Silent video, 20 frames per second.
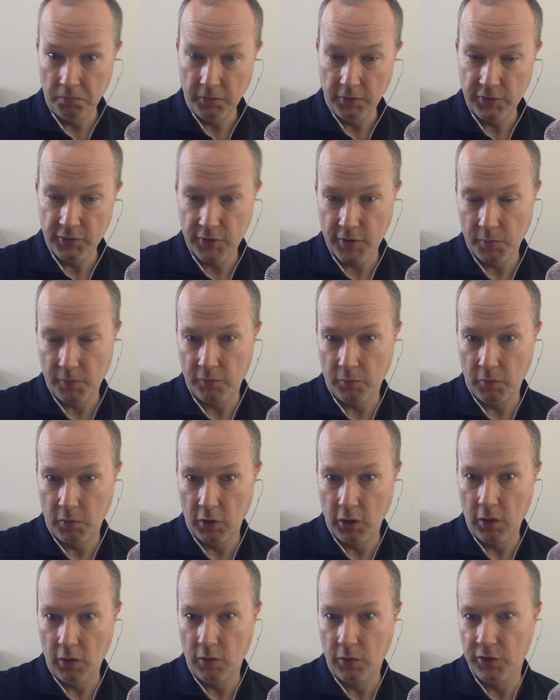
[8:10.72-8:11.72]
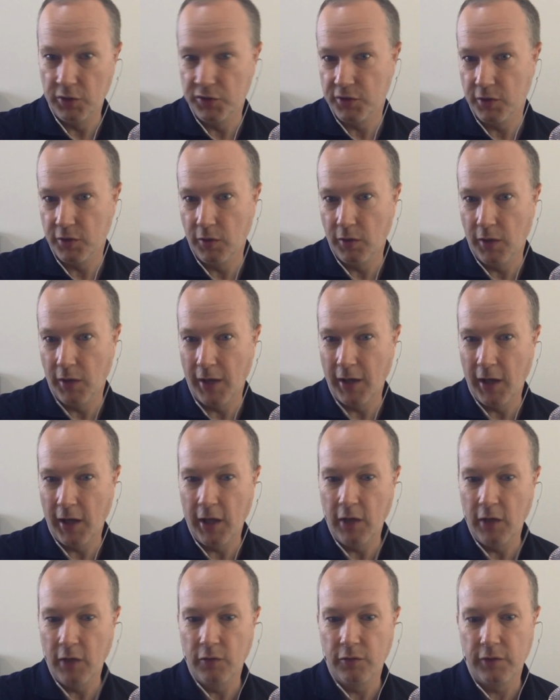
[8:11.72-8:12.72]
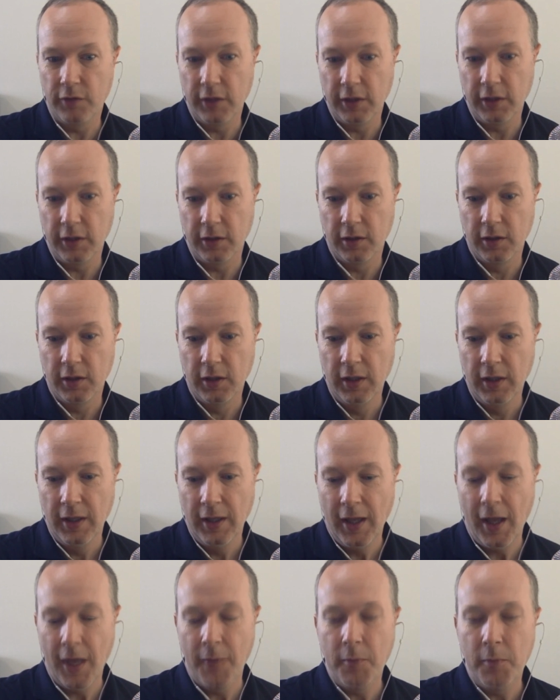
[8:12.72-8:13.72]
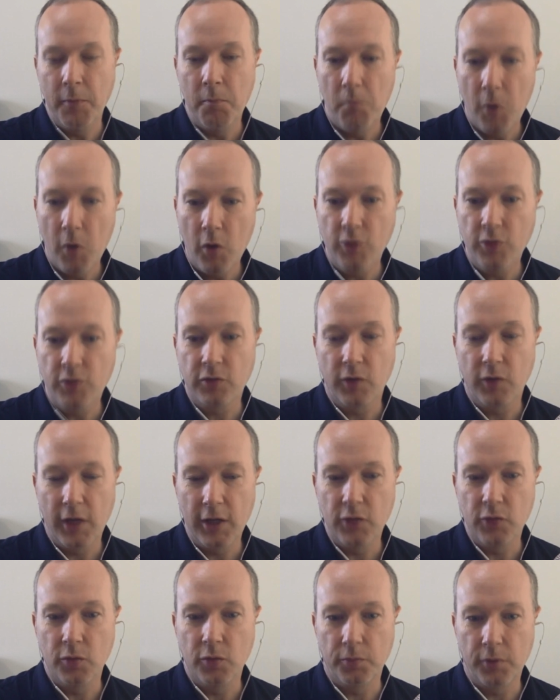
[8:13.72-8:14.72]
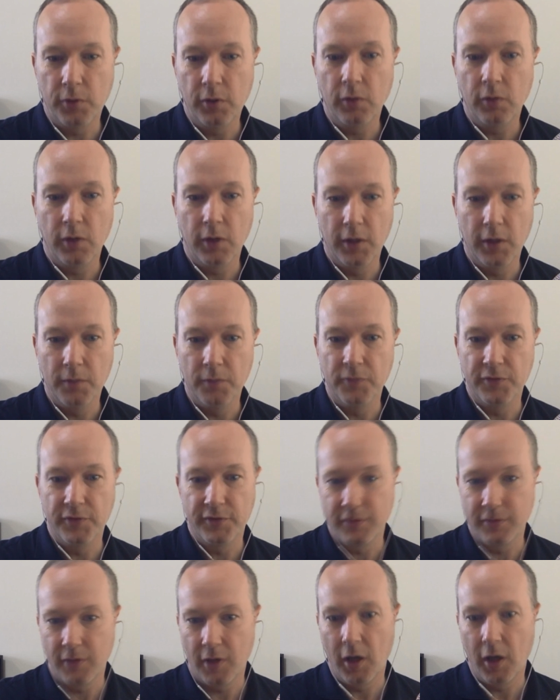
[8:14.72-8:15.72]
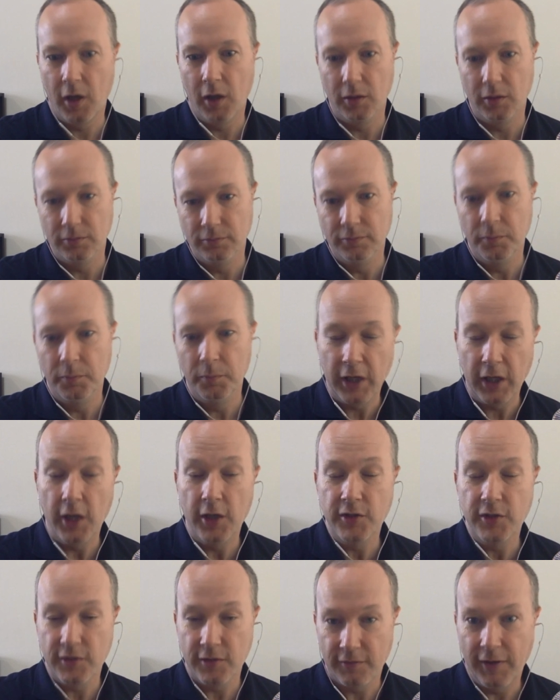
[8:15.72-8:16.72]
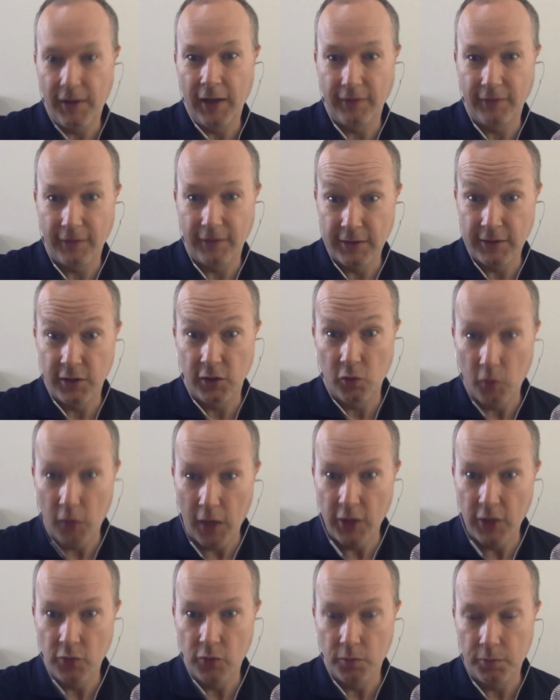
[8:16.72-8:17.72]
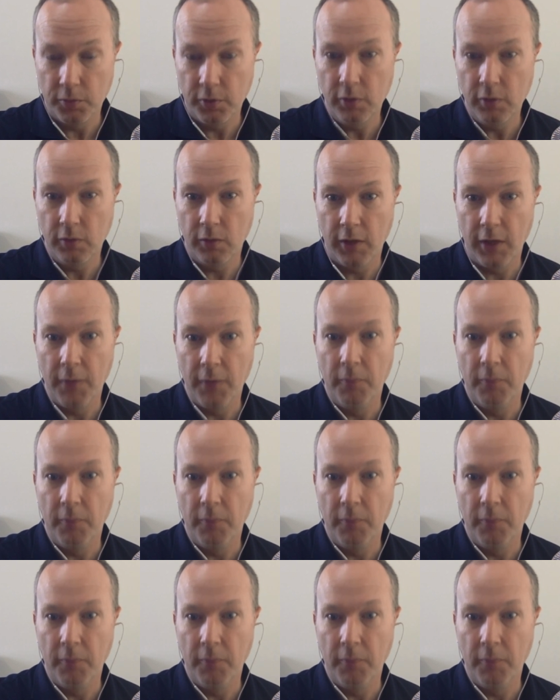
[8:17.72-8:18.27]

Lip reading: and some of them are lower. So I don't think, I mean, most graduate programs are, because of the fact that it's a graduate program, are